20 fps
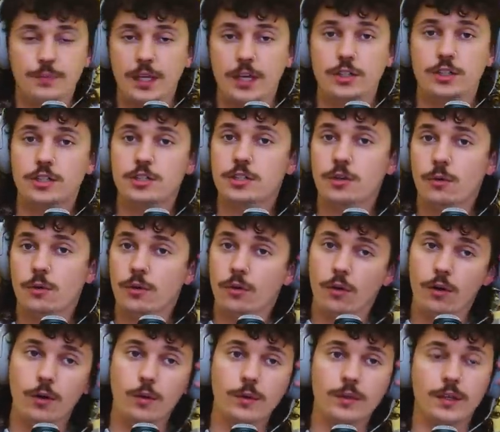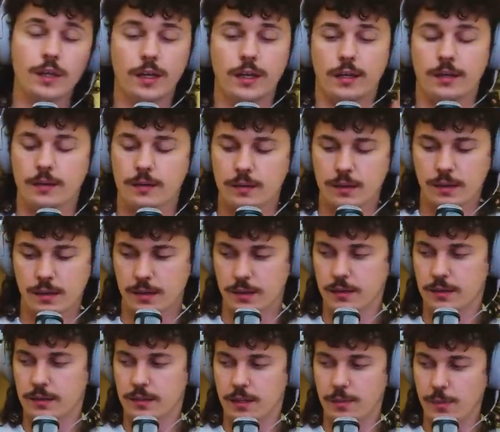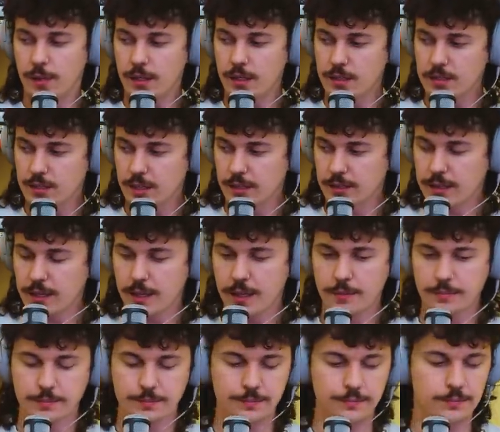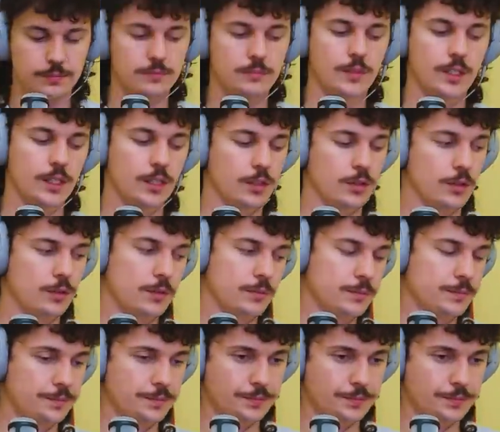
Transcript: annoying when, like, comedians like that, they'll